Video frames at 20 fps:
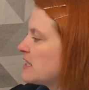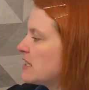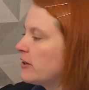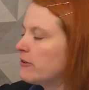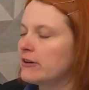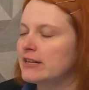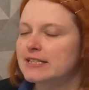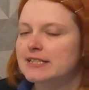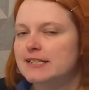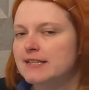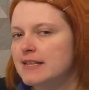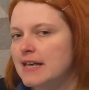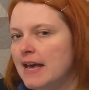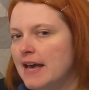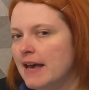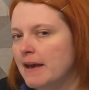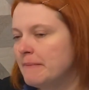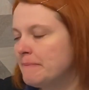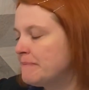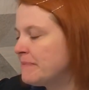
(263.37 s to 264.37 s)
our answer
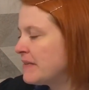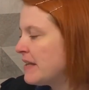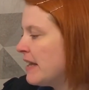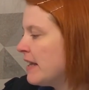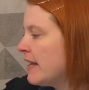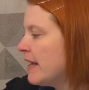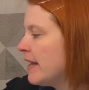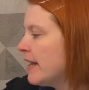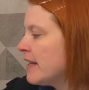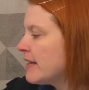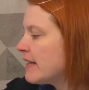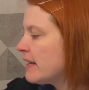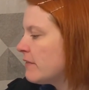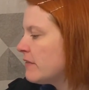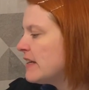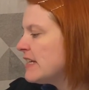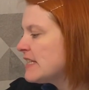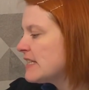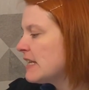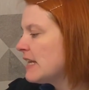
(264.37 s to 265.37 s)
there. Now
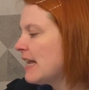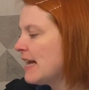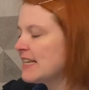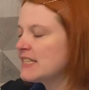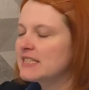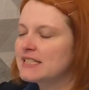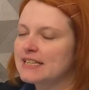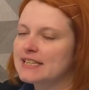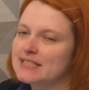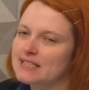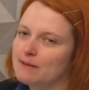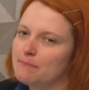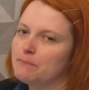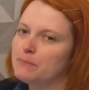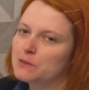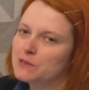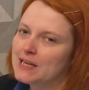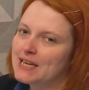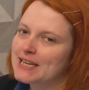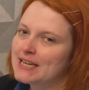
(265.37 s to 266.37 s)
this last
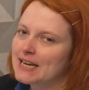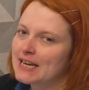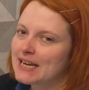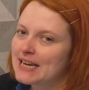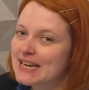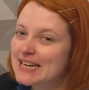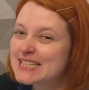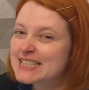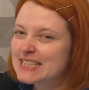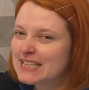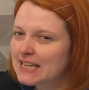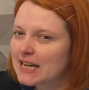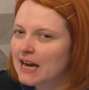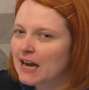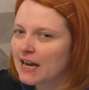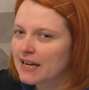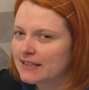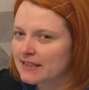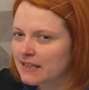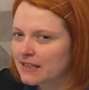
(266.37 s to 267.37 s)
example here is the
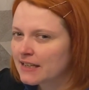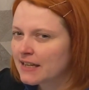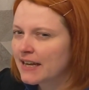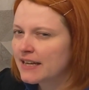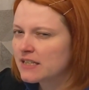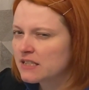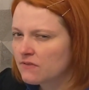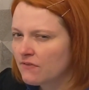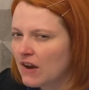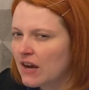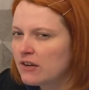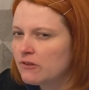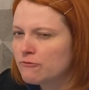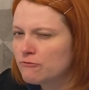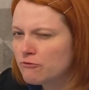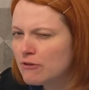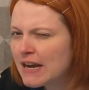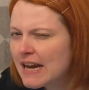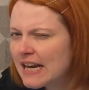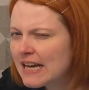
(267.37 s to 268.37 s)
kind that kids find
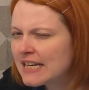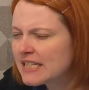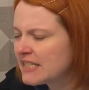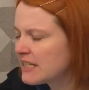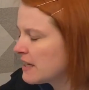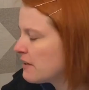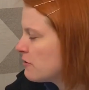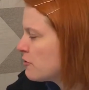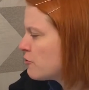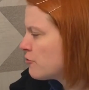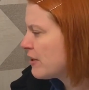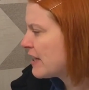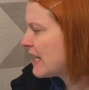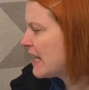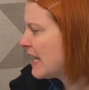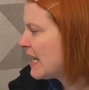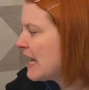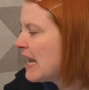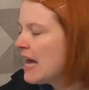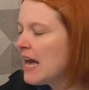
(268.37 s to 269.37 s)
really
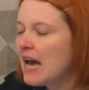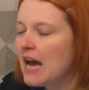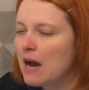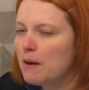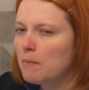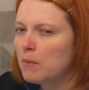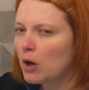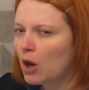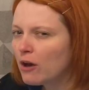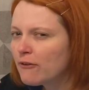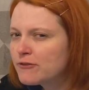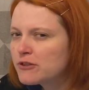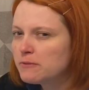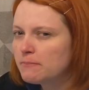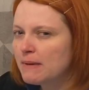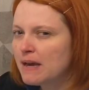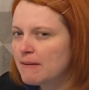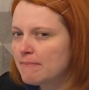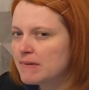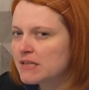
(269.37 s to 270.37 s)
tricky and will often
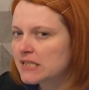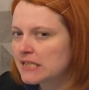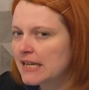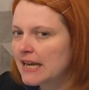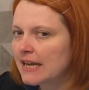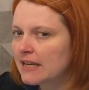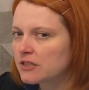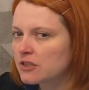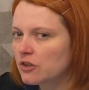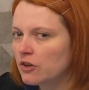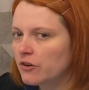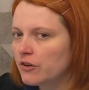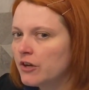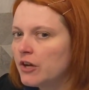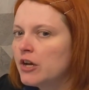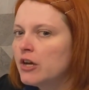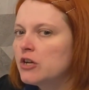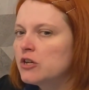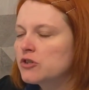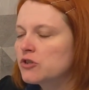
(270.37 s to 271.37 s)
make mistakes on.
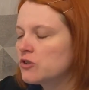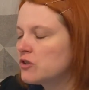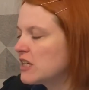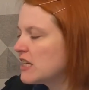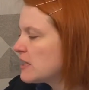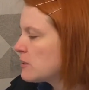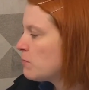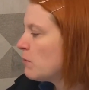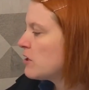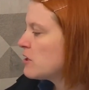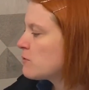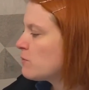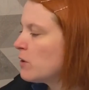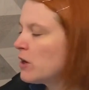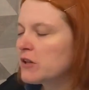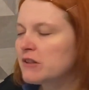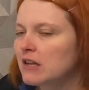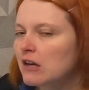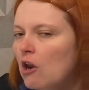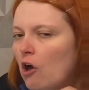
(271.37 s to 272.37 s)
So this one is
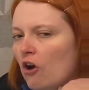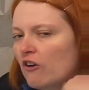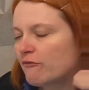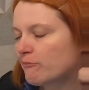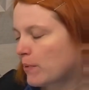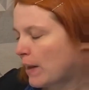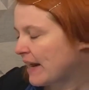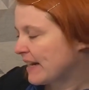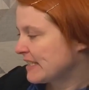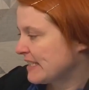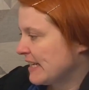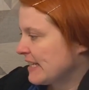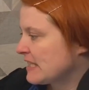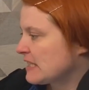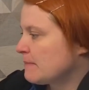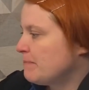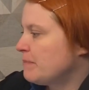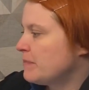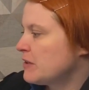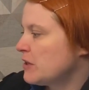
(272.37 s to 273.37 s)
worth a lot of
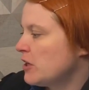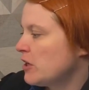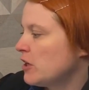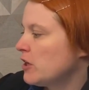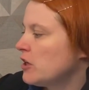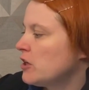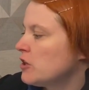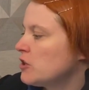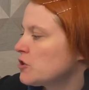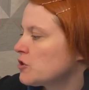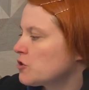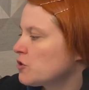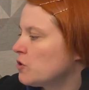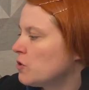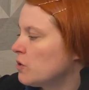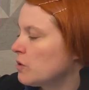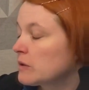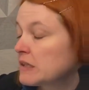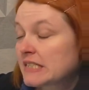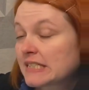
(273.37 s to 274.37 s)
practice.
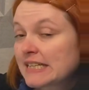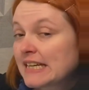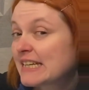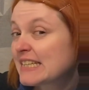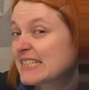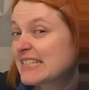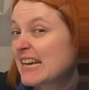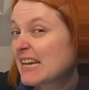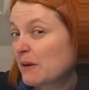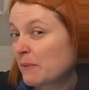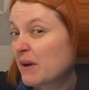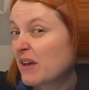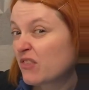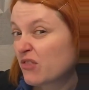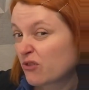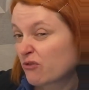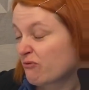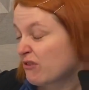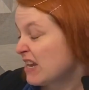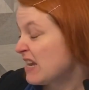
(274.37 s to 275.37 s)
So 6 take away
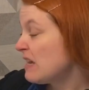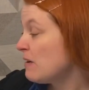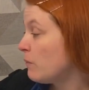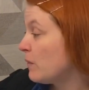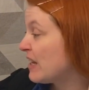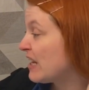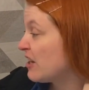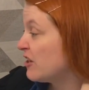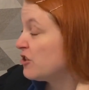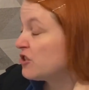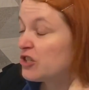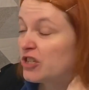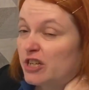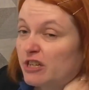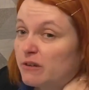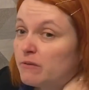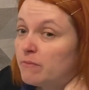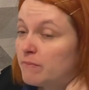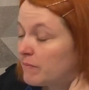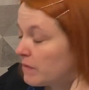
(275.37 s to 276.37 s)
3 we can
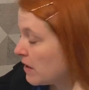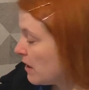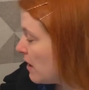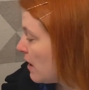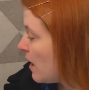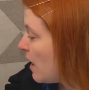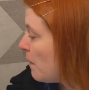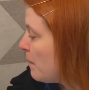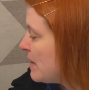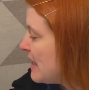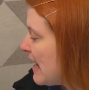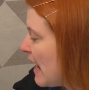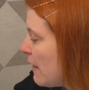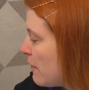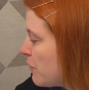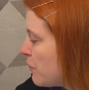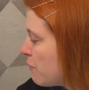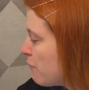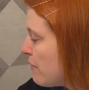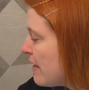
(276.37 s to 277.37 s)
do, and we
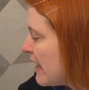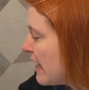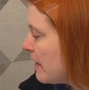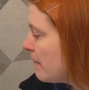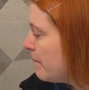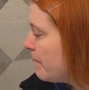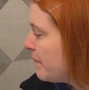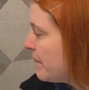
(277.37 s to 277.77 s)
get 3.